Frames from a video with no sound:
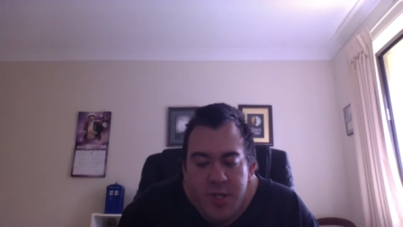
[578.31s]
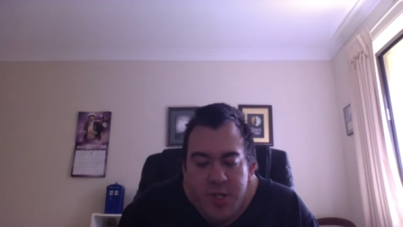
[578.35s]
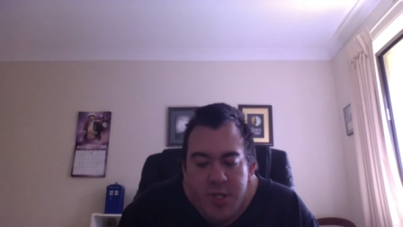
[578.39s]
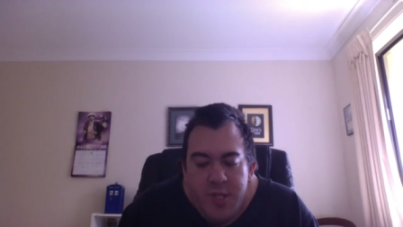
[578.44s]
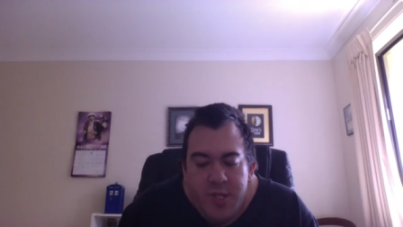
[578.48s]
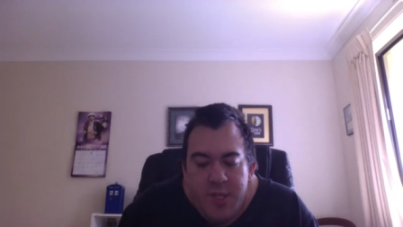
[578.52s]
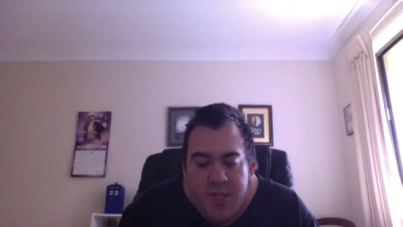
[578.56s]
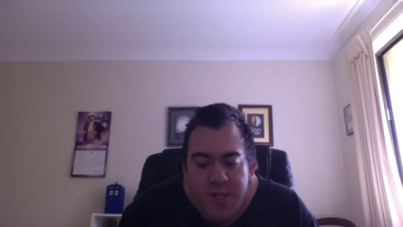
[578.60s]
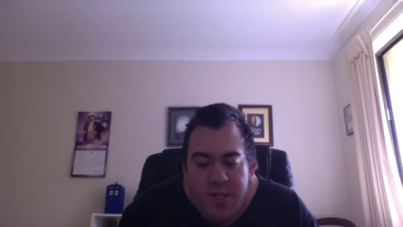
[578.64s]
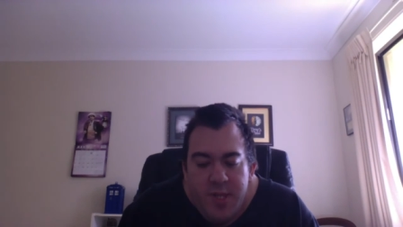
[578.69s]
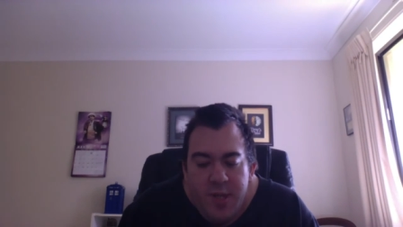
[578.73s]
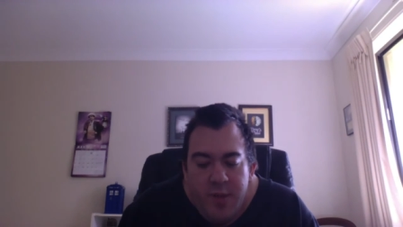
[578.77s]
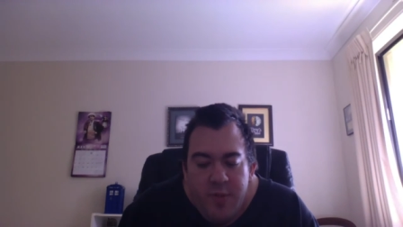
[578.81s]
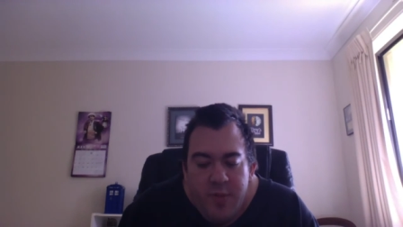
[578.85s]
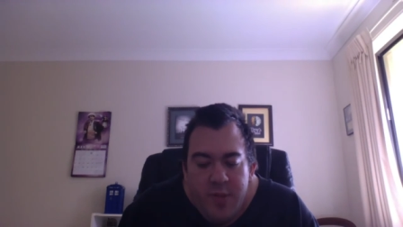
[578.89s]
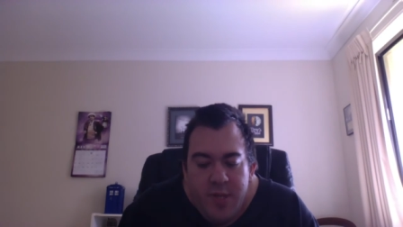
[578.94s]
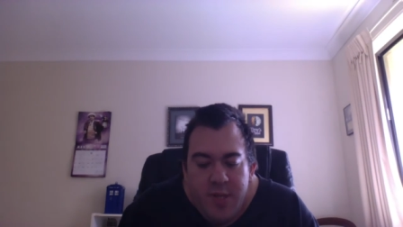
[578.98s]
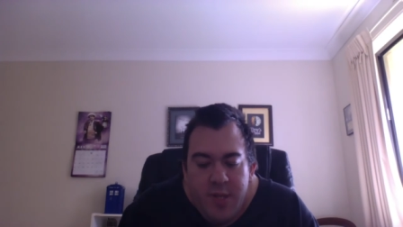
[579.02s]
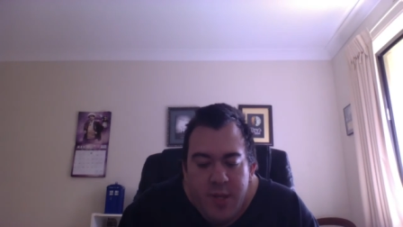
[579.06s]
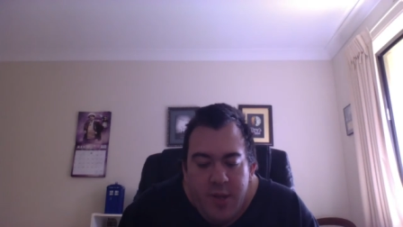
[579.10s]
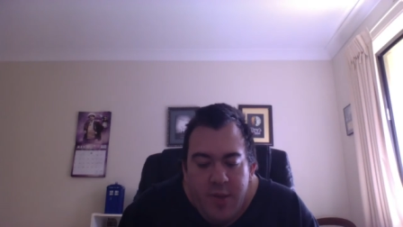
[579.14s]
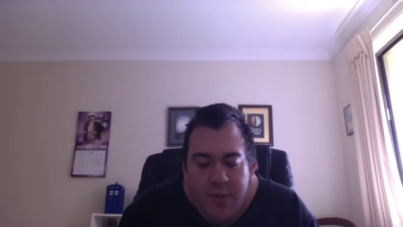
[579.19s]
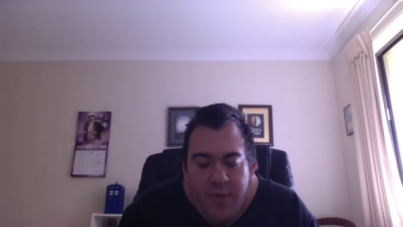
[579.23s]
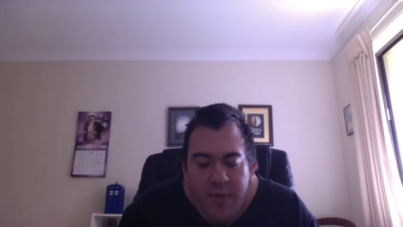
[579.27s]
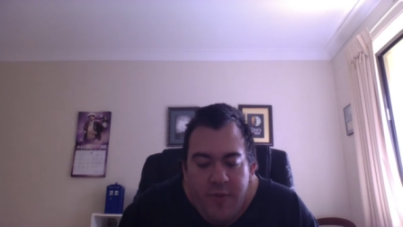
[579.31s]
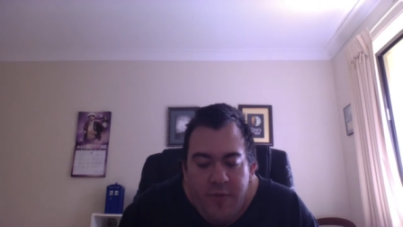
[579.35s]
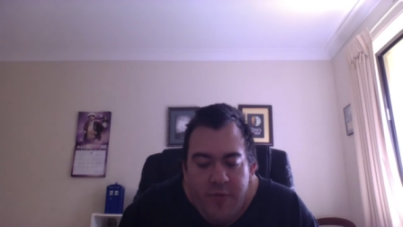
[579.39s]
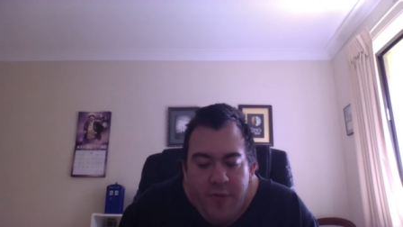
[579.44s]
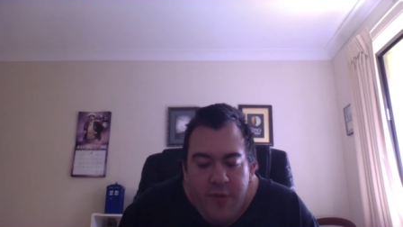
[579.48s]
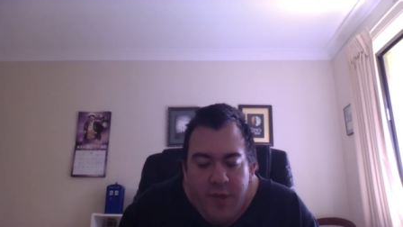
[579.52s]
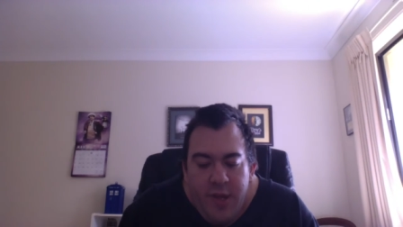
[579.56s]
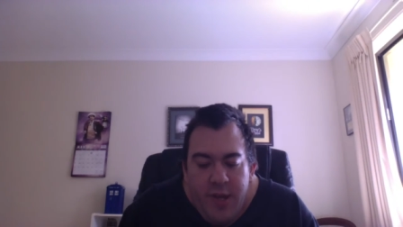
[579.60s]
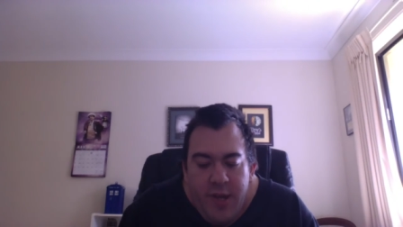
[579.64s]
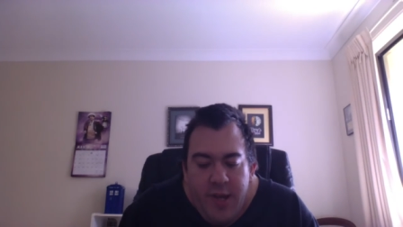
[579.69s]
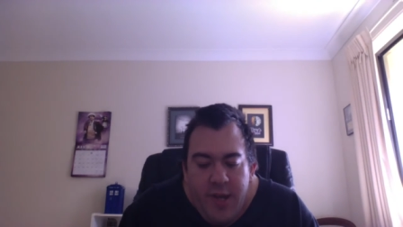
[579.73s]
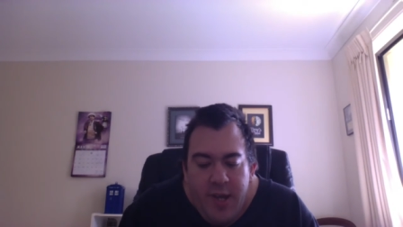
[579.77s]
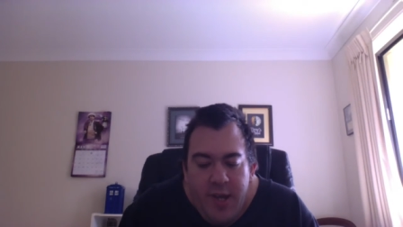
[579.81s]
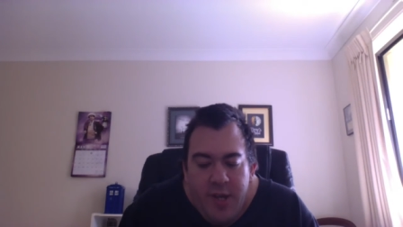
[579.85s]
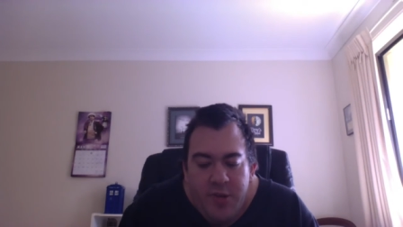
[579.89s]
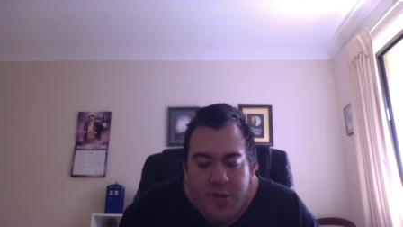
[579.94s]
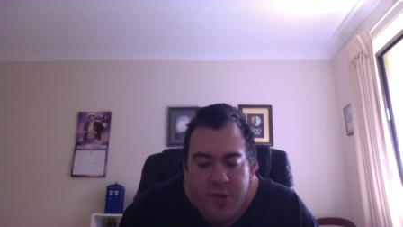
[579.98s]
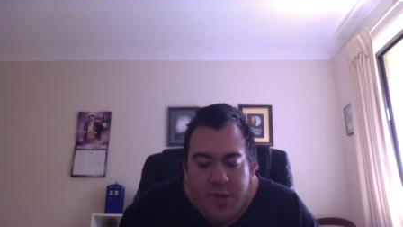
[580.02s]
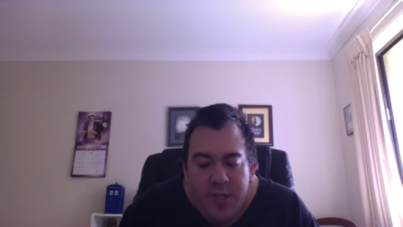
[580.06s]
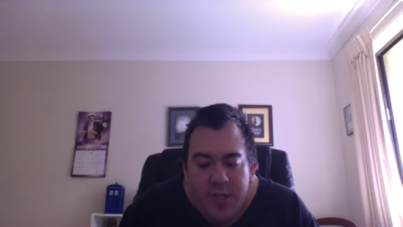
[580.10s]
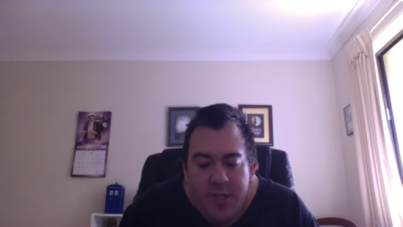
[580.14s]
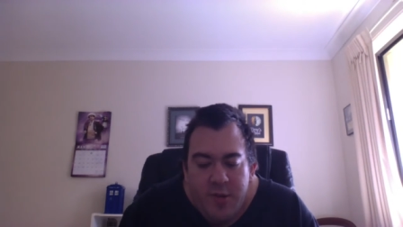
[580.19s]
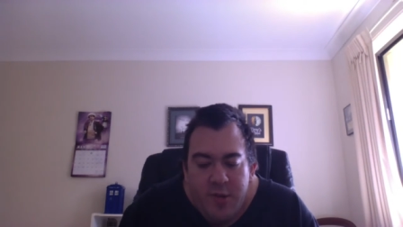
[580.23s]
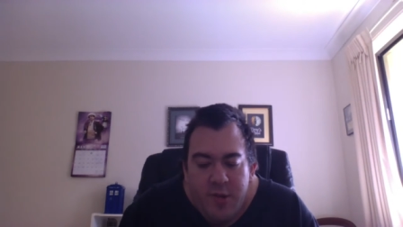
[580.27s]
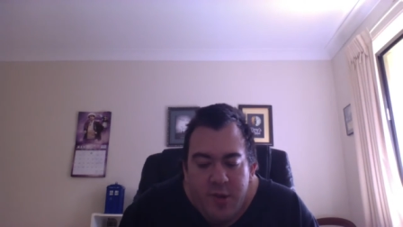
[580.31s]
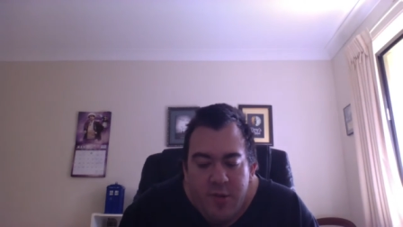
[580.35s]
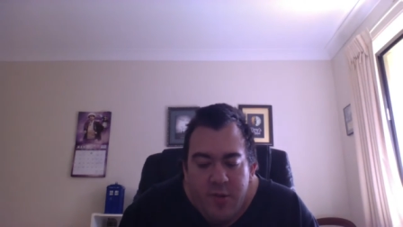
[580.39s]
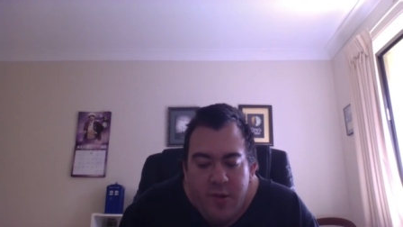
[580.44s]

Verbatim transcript: Just as I was coming from the hairdresser,